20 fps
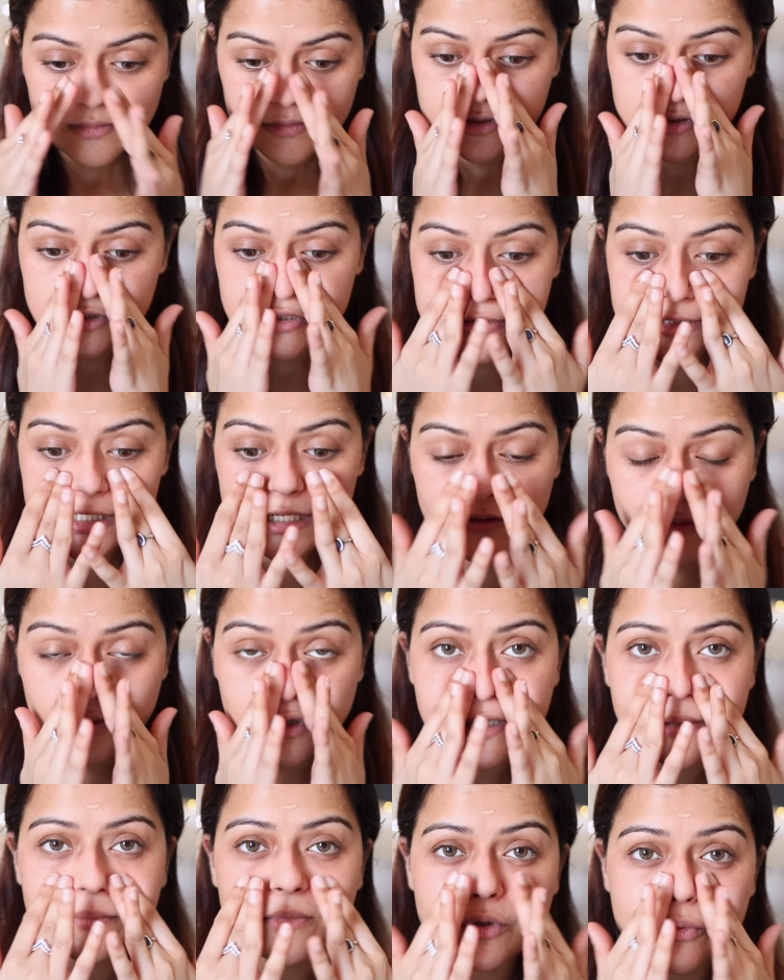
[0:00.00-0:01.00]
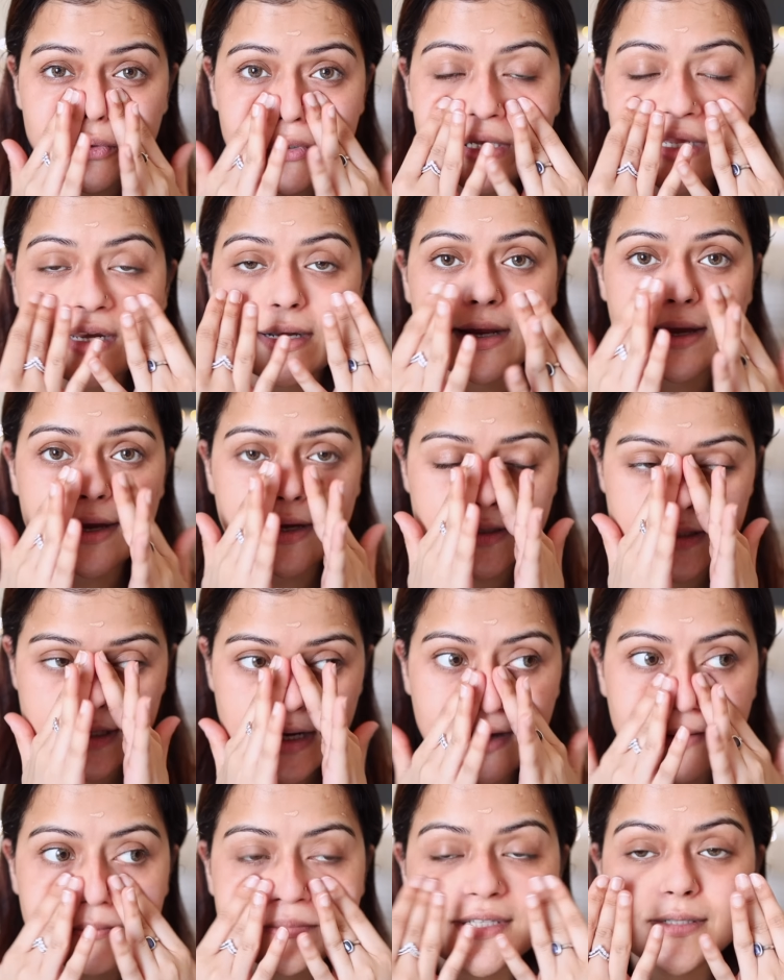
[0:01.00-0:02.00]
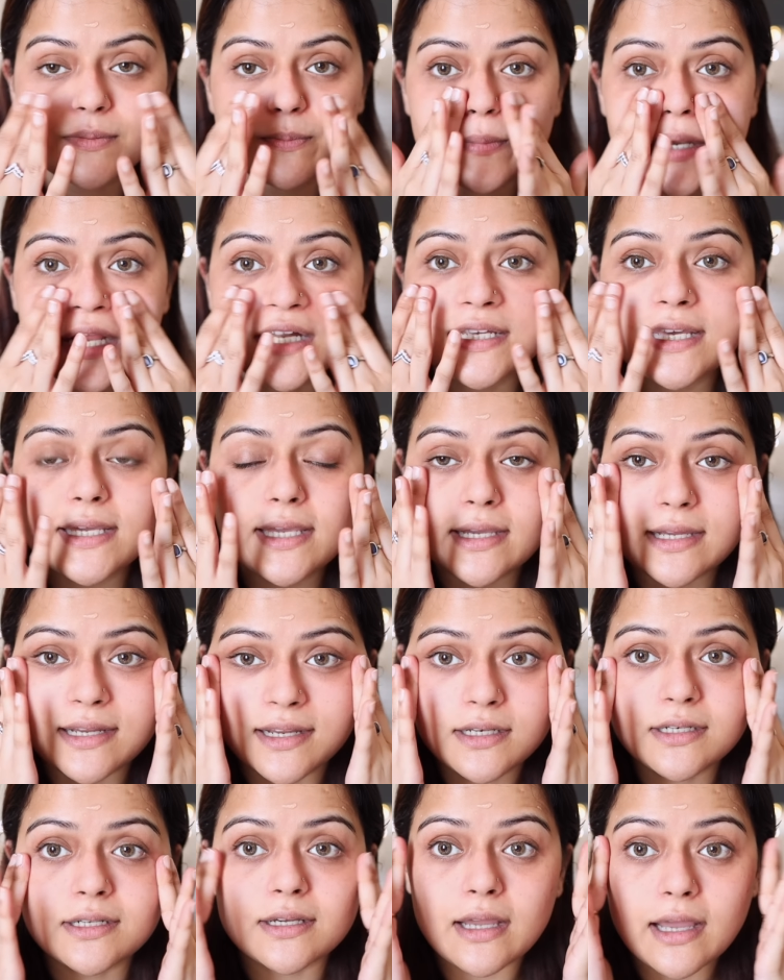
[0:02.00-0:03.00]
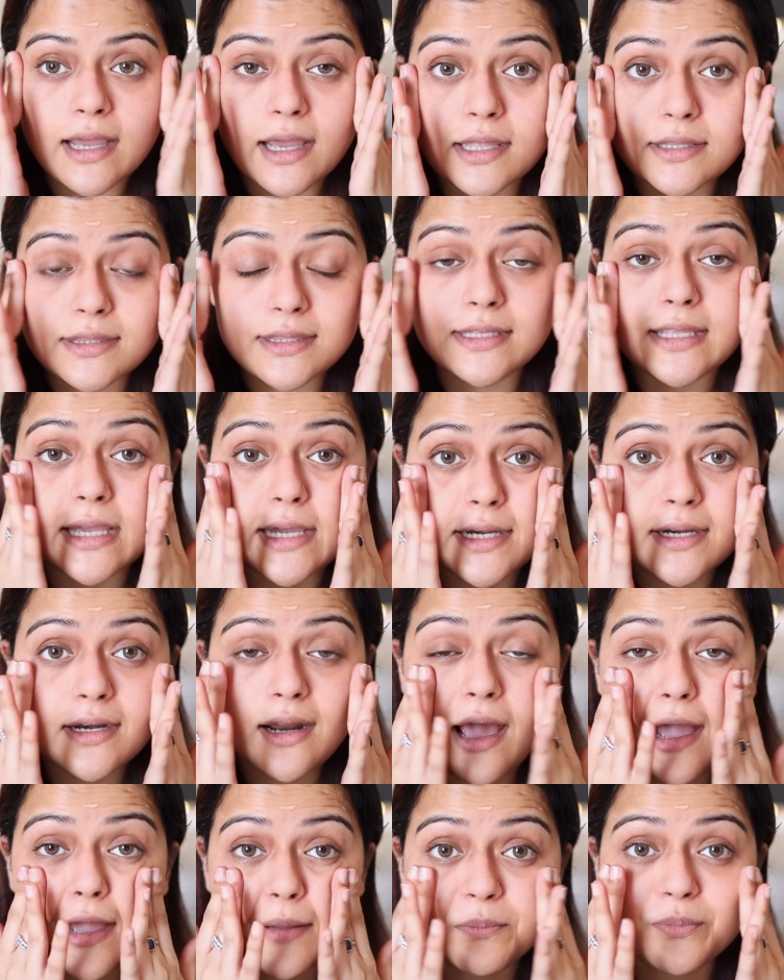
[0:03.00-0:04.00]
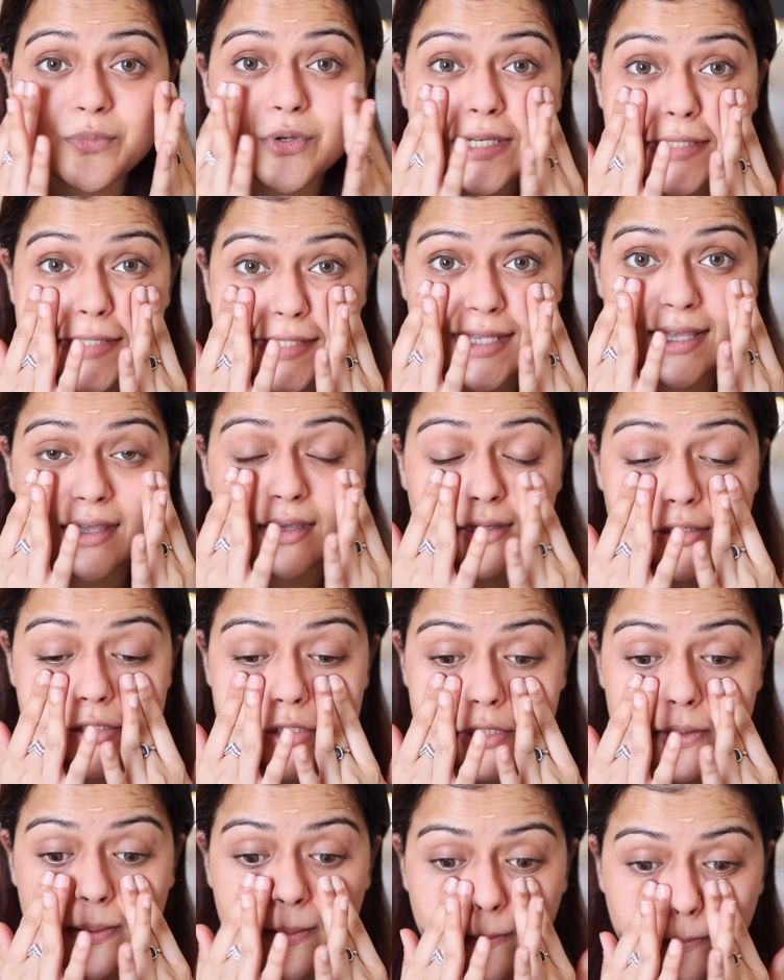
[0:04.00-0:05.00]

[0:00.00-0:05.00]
So you see what I'm doing, right? I'm spreading it and then I'm pressing it.